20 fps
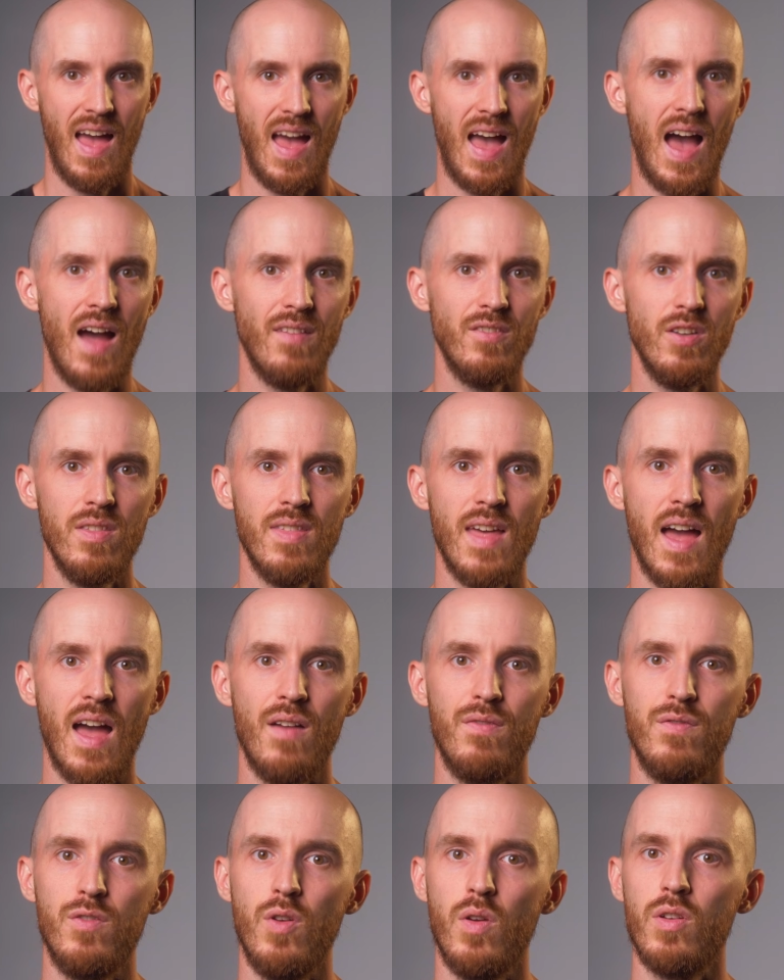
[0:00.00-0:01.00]
After that,
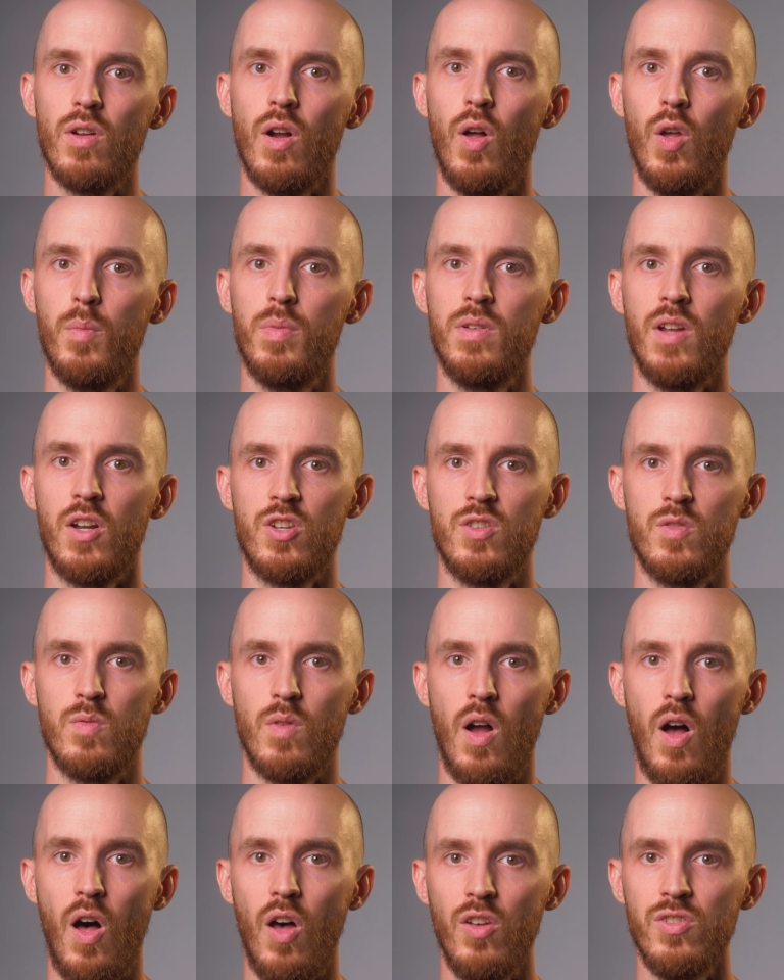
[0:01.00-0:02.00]
a few other Hollywood productions
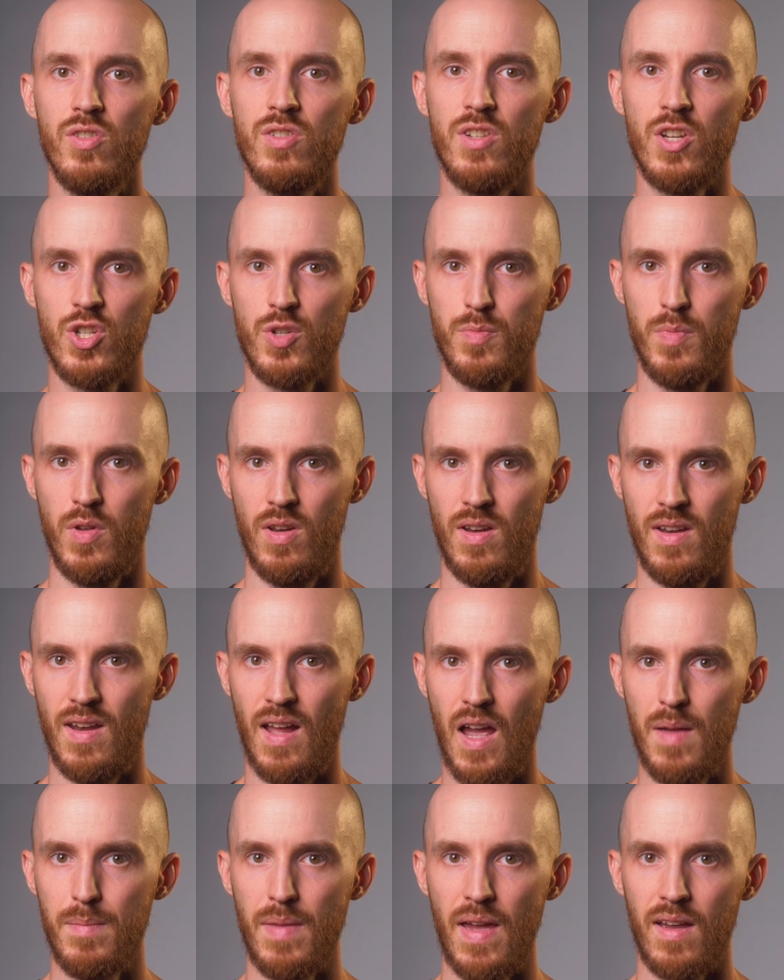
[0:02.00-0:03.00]
were also distributed in
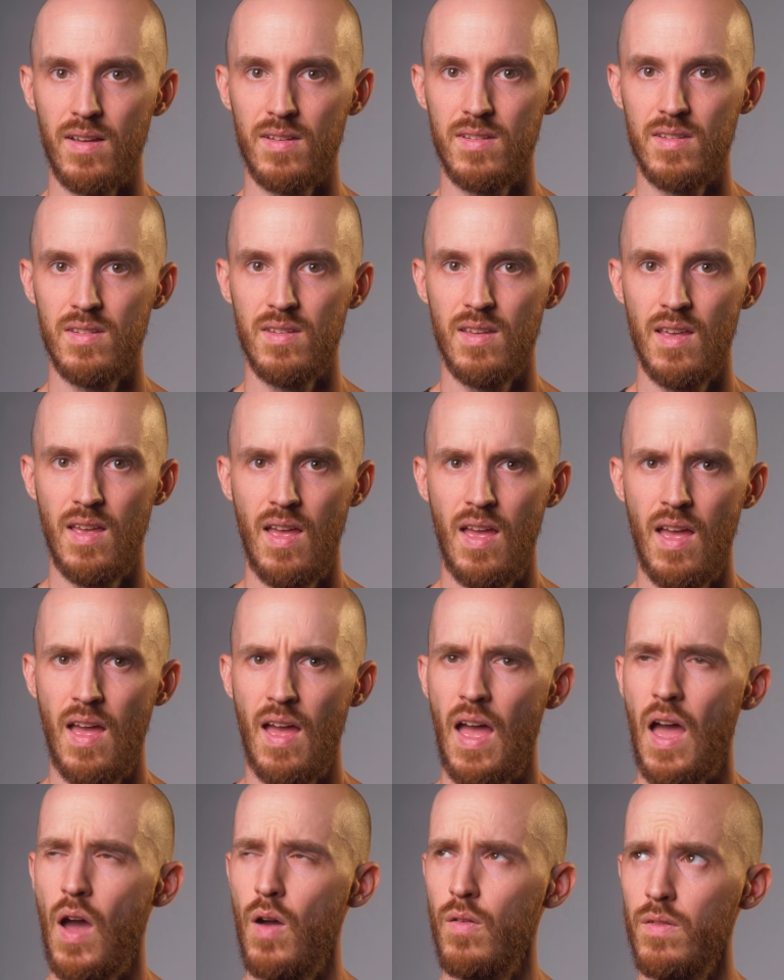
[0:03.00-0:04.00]
IMAX.
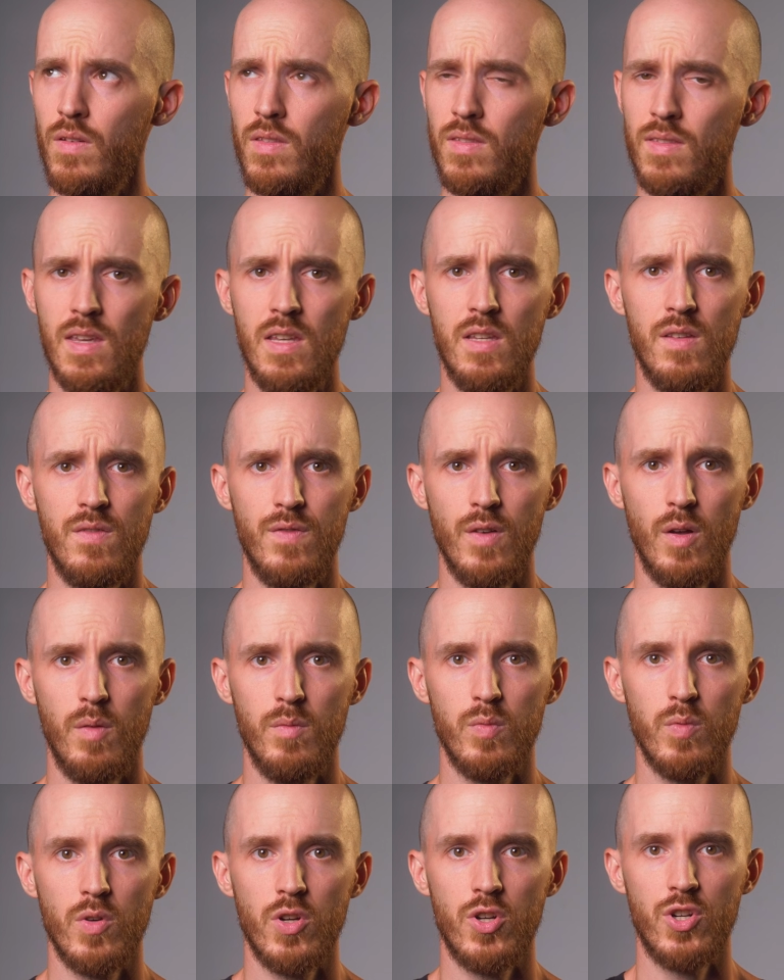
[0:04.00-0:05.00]
However, these
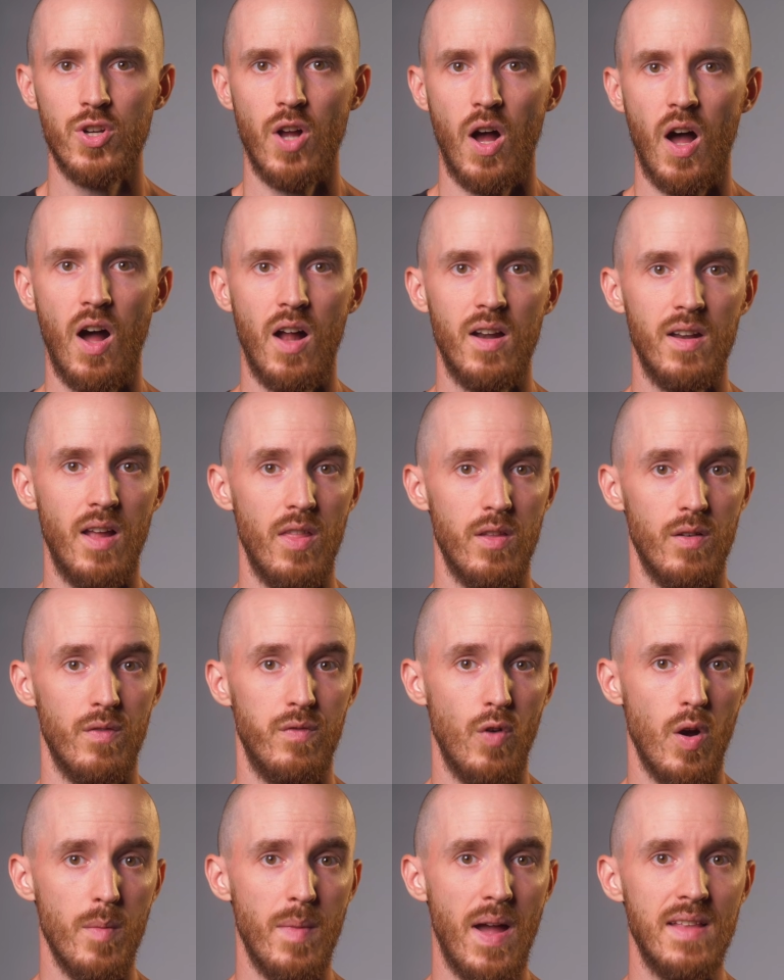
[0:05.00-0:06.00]
films were shot on other
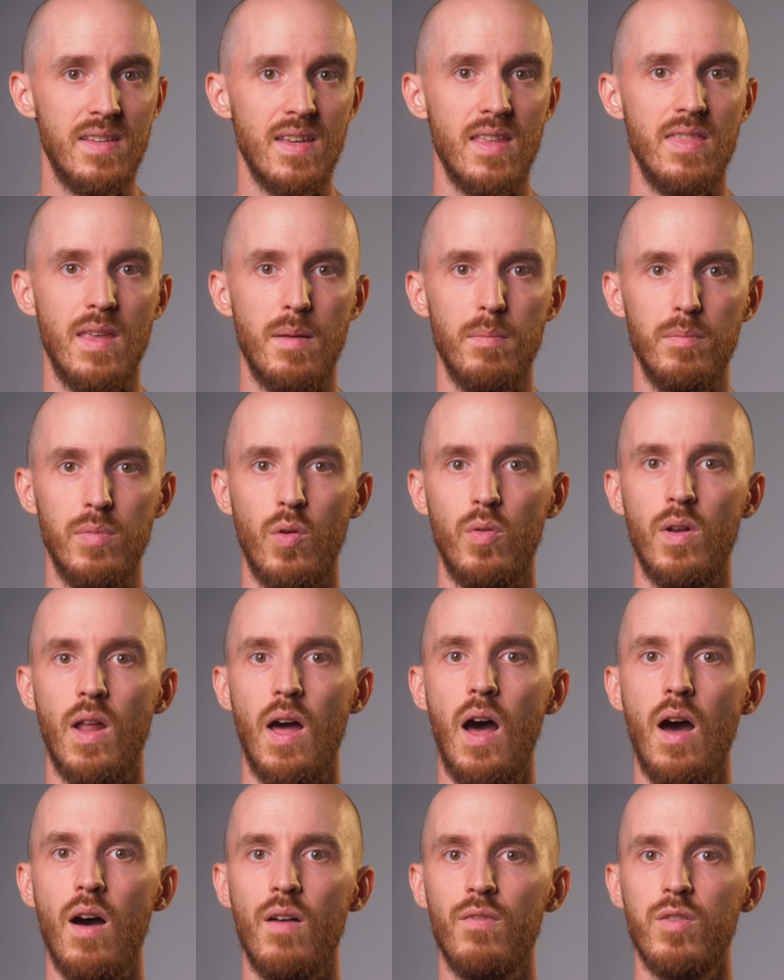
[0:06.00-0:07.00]
formats and then blown
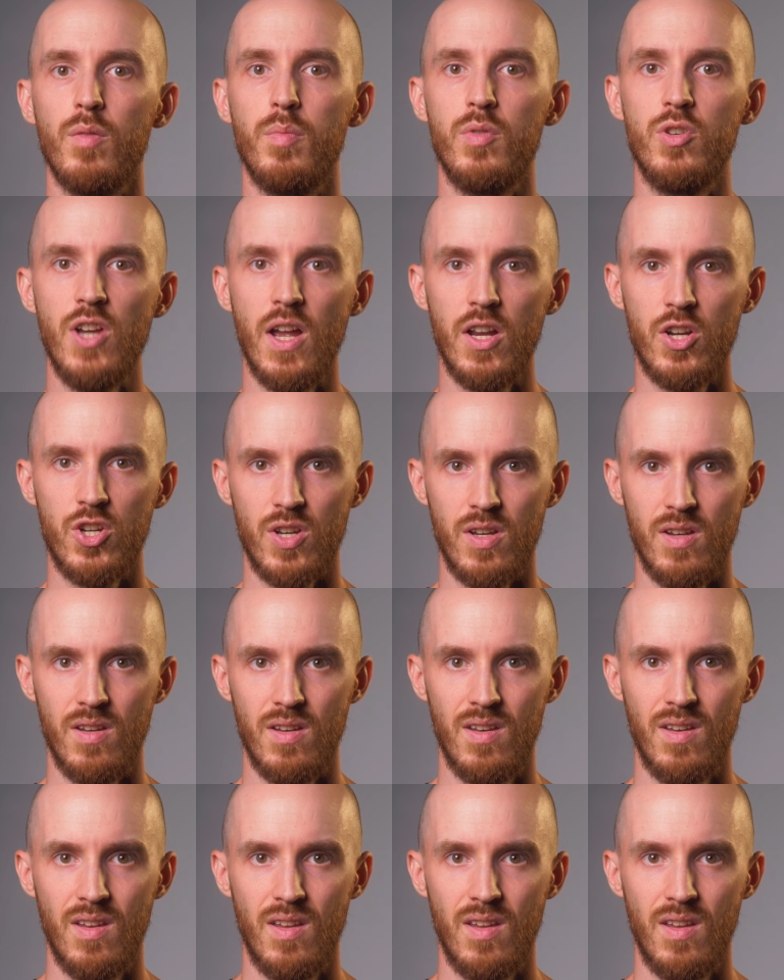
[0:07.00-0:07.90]
up for projection.